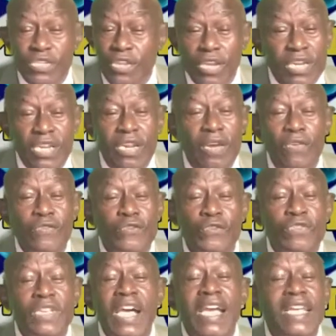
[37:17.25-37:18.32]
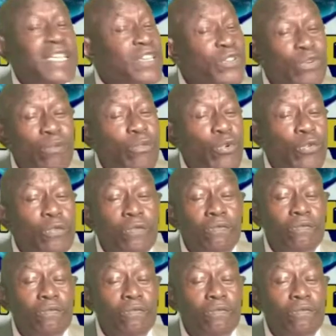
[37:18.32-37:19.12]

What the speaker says: done in our society no more.